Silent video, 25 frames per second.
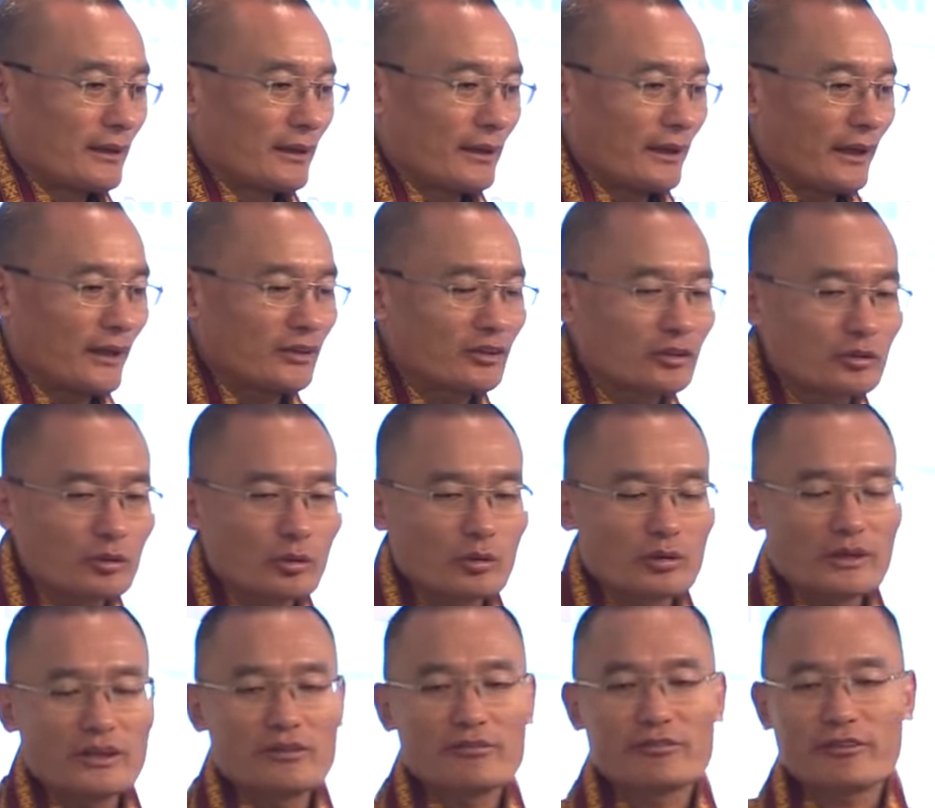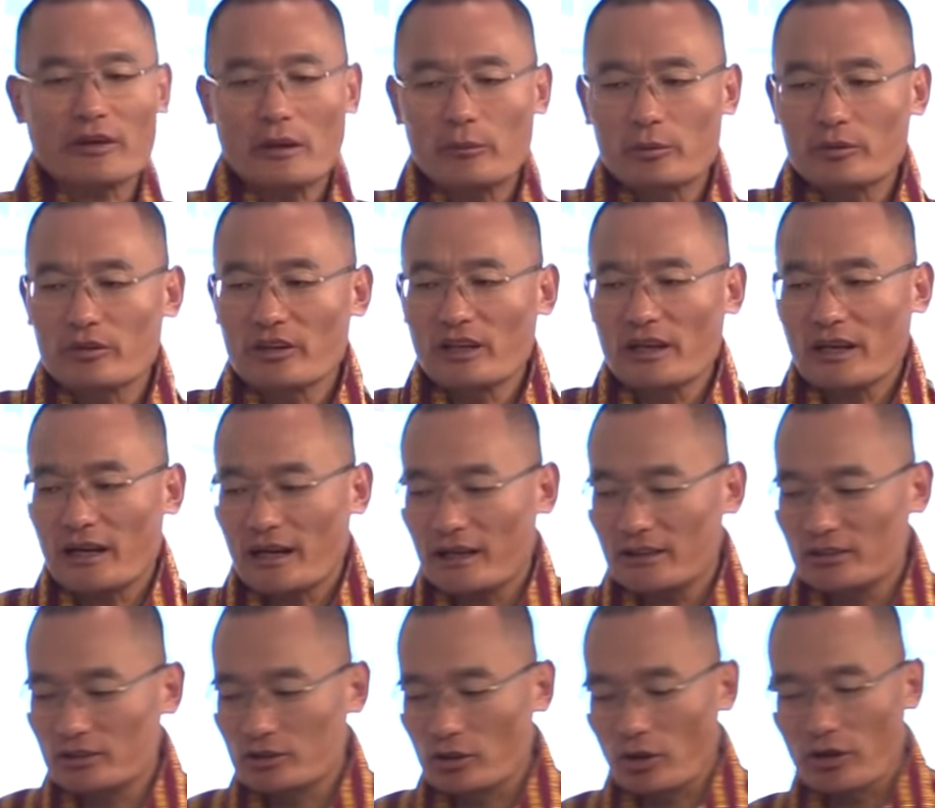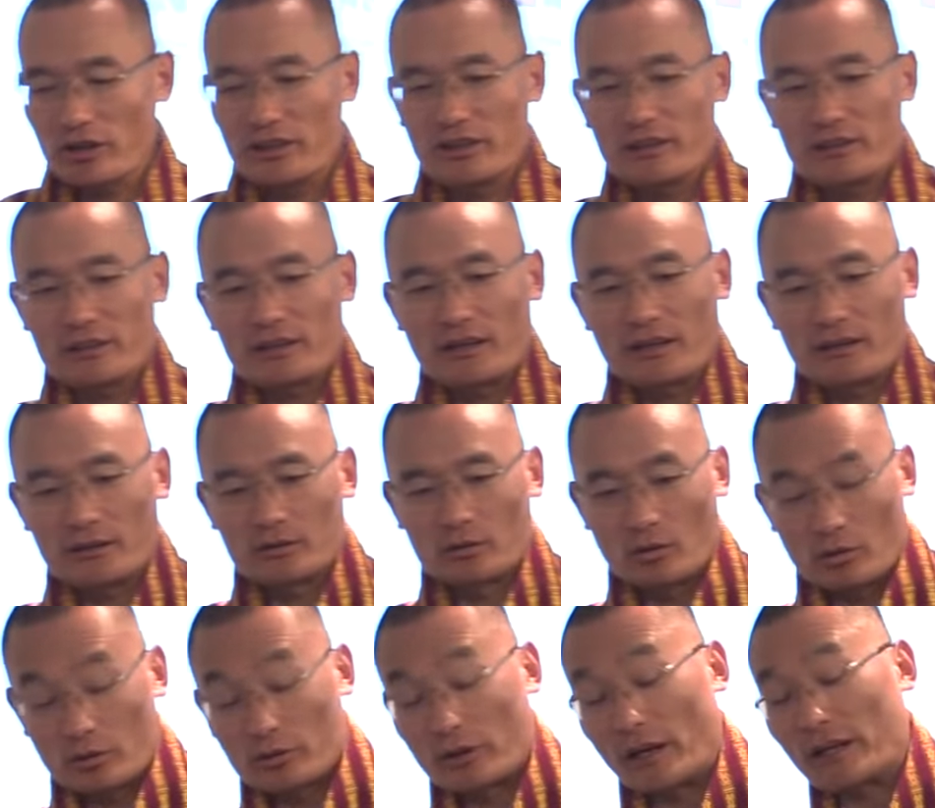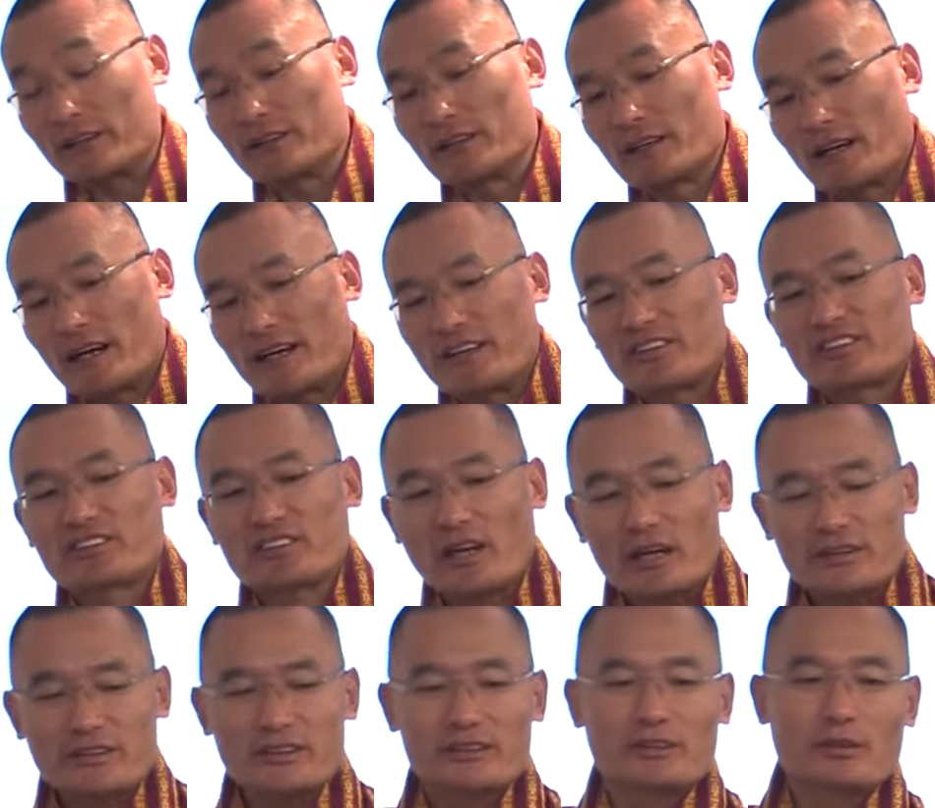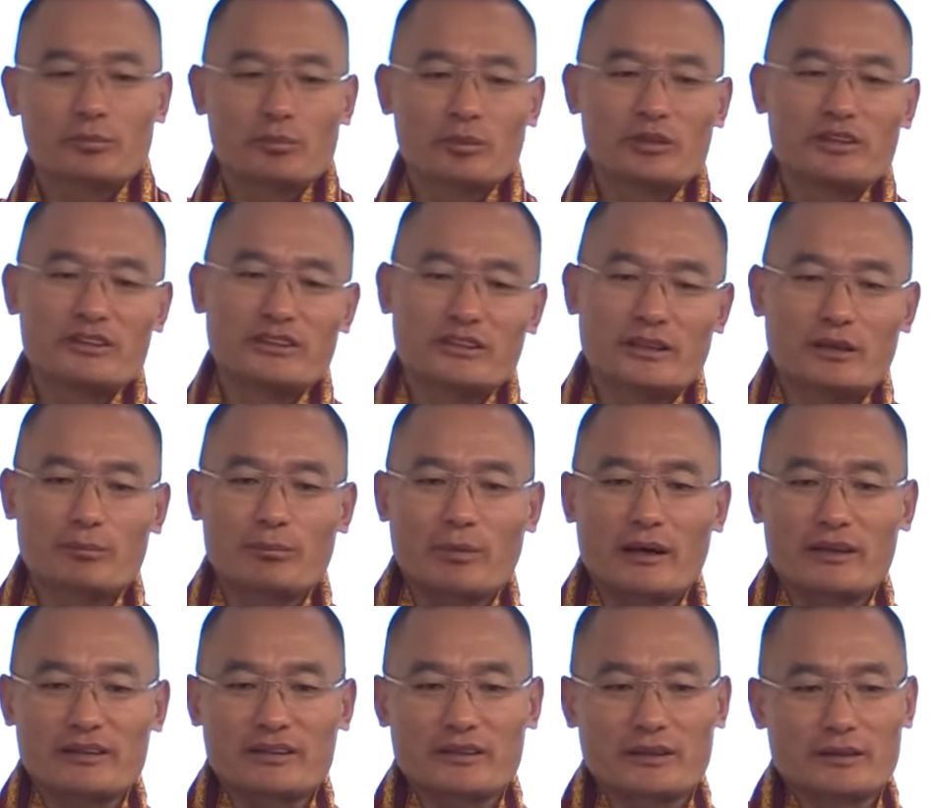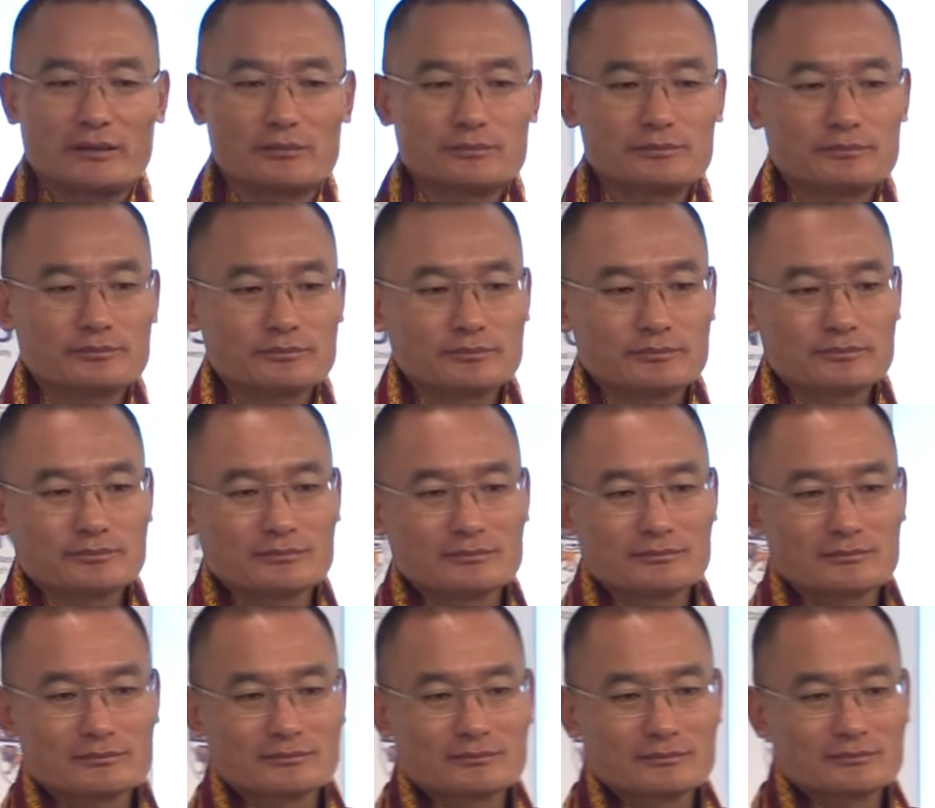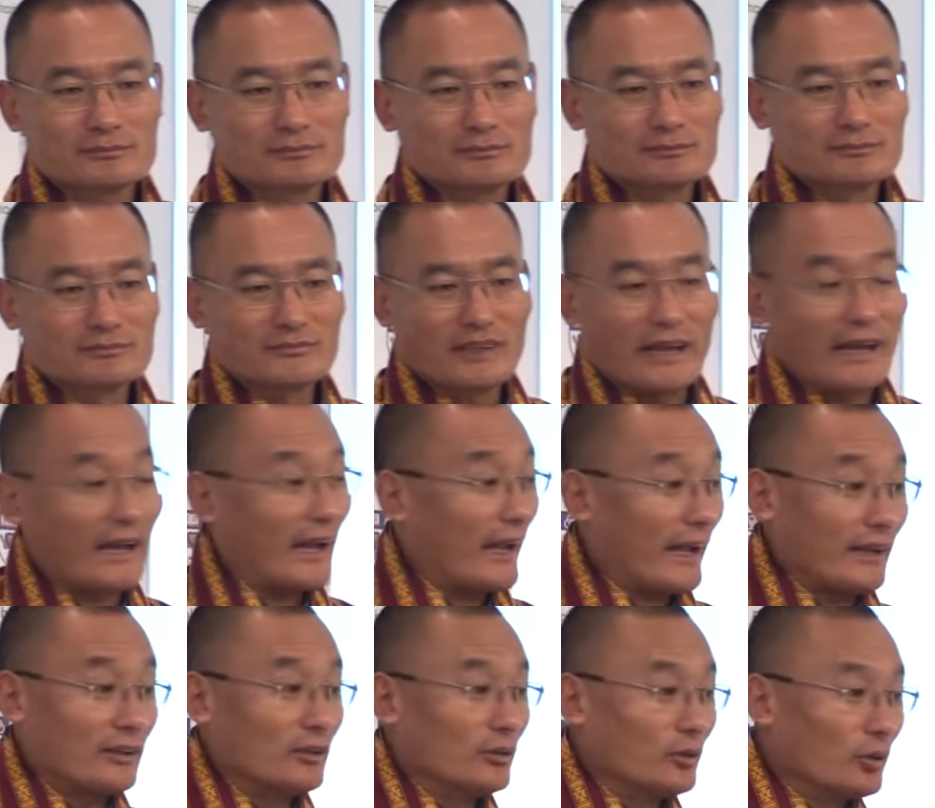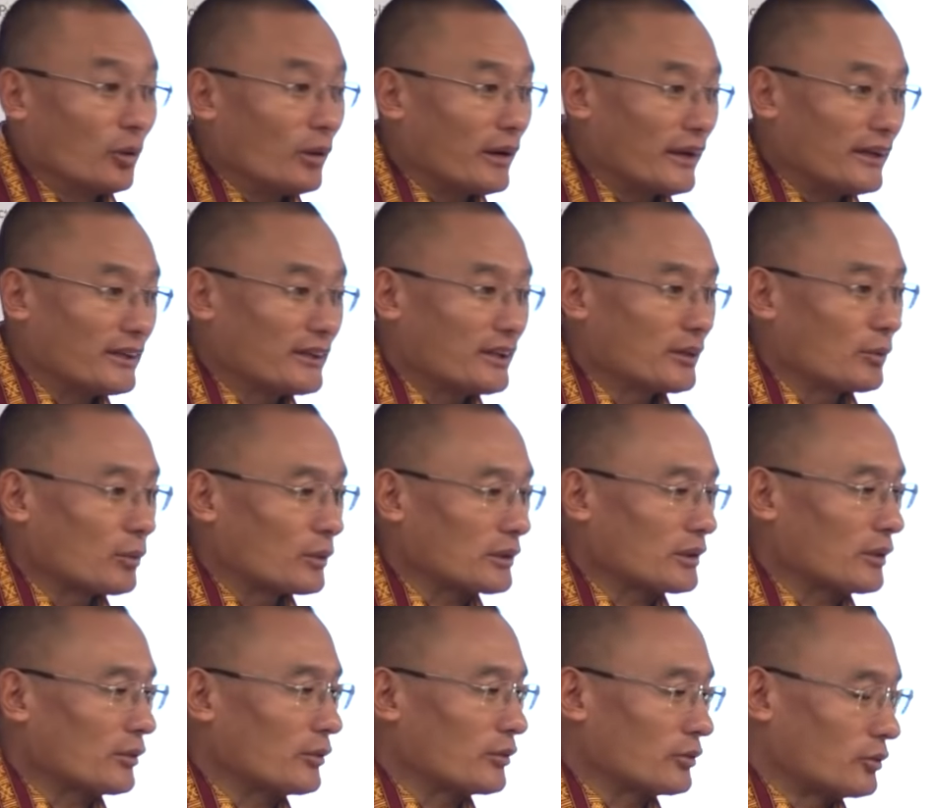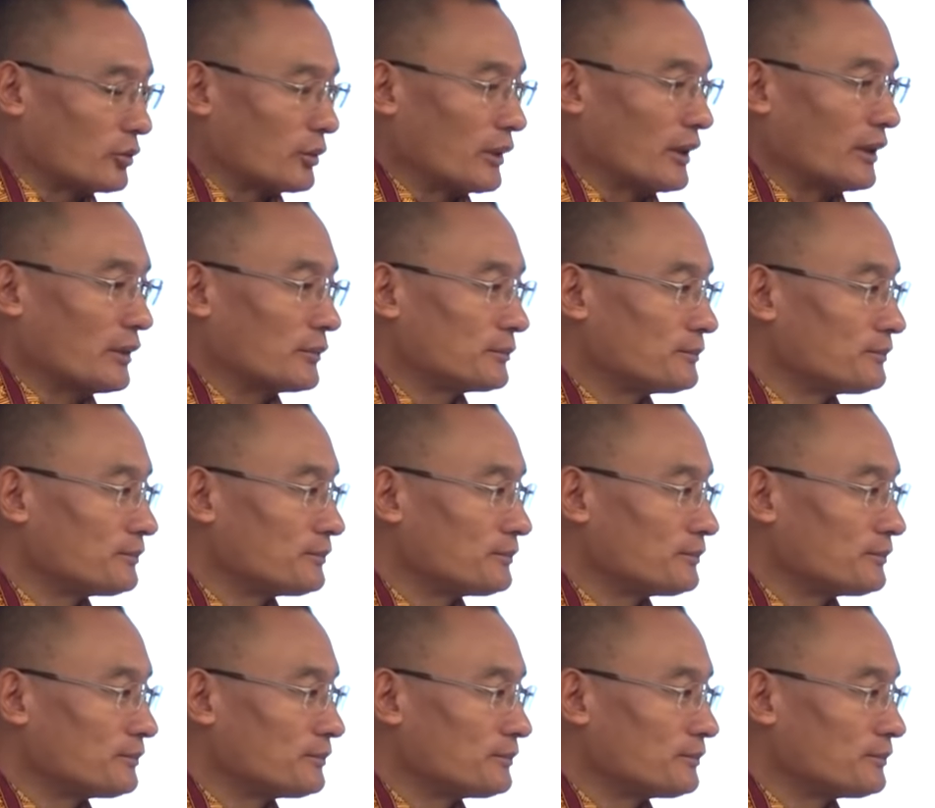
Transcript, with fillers: And so in February, I joined, or rather, I started a political party. I had no idea what I was doing.